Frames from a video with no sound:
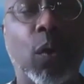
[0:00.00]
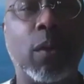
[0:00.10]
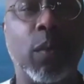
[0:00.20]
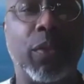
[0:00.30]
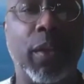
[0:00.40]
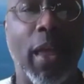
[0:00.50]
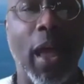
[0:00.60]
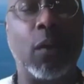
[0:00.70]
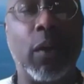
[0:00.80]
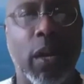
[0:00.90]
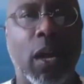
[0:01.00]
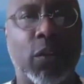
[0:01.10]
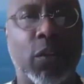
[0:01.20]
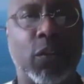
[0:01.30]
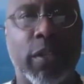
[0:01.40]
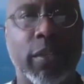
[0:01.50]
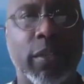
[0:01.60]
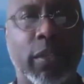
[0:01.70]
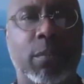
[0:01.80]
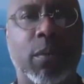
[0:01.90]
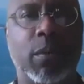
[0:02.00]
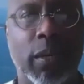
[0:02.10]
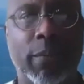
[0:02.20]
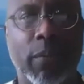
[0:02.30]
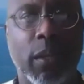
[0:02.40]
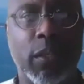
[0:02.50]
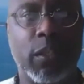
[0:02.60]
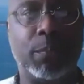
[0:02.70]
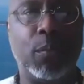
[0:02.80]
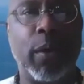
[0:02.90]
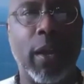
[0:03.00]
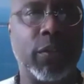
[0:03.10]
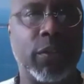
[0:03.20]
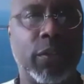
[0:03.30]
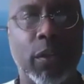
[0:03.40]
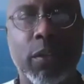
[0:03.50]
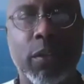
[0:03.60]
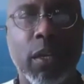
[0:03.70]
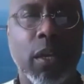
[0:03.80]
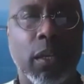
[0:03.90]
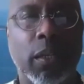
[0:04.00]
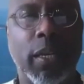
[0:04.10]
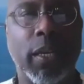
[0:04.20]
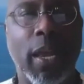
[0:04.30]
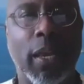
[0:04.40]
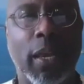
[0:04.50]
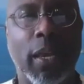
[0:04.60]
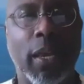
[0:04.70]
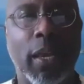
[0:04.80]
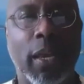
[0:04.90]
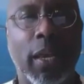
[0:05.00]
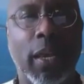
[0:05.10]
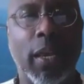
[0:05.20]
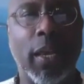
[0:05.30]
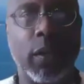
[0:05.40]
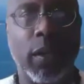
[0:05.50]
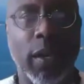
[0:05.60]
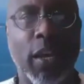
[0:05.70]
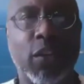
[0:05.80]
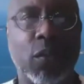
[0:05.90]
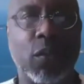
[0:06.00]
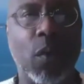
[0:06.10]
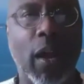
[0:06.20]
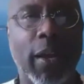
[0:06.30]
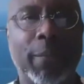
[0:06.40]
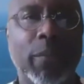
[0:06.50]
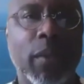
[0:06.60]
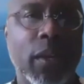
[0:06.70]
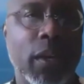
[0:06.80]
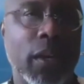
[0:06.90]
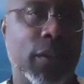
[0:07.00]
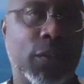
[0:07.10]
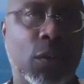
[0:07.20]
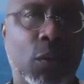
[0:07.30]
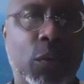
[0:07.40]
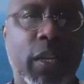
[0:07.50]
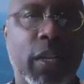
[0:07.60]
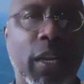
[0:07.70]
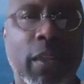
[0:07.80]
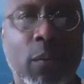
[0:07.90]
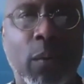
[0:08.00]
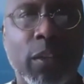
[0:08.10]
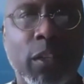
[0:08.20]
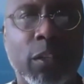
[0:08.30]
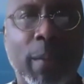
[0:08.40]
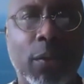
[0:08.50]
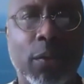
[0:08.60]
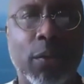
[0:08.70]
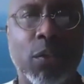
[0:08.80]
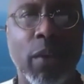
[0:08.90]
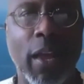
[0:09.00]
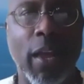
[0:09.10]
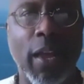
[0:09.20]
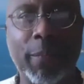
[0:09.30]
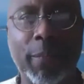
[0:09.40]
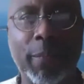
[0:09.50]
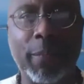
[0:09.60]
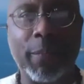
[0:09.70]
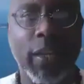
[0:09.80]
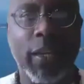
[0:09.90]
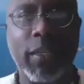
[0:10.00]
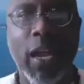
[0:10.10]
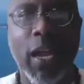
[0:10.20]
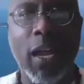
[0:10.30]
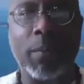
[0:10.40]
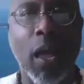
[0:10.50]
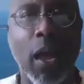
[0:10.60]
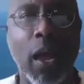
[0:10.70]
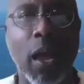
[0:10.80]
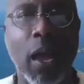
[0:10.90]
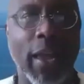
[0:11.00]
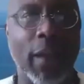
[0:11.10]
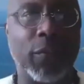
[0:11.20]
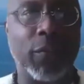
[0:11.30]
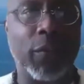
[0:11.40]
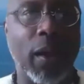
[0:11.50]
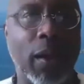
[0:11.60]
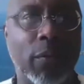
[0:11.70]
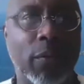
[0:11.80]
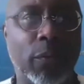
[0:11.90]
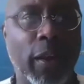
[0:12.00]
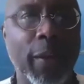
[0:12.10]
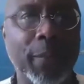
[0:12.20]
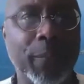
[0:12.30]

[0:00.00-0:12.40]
working within our construct as a community to support ourselves, looking at a network nationwide. There's an old saying that when spiders unite, they can tie up a lion. That's an African proverb, right?